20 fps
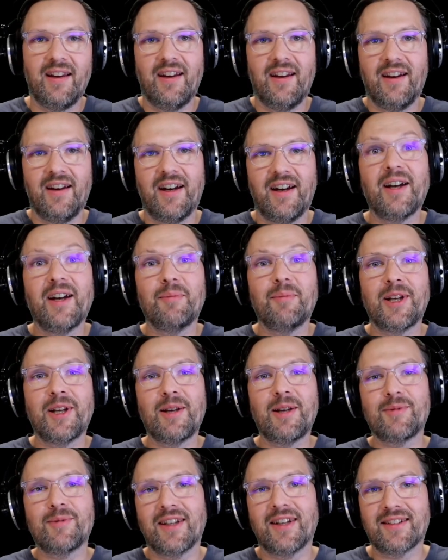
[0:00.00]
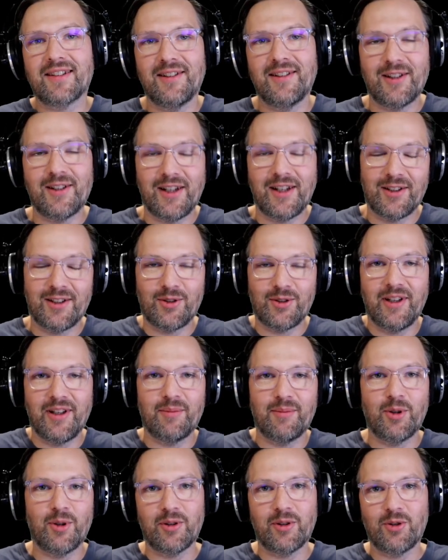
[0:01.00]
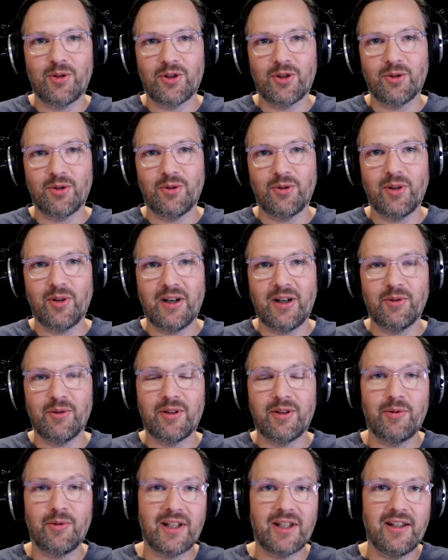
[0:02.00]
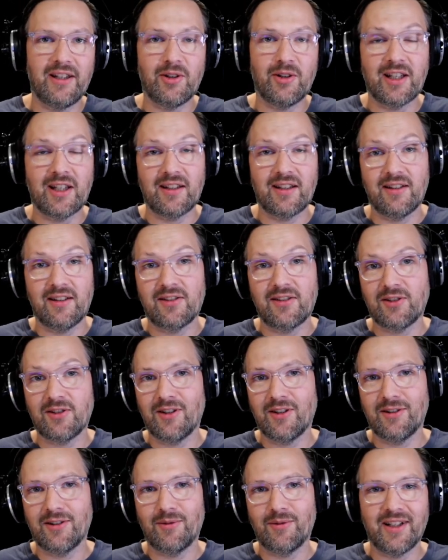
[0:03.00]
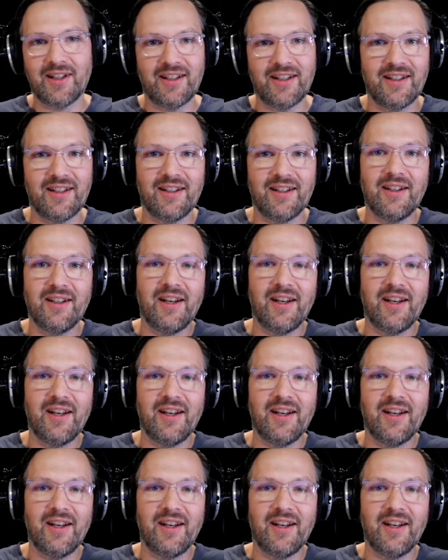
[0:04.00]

Hi, my name's Axel, and today I'm going to show you how quickly you can get started writing a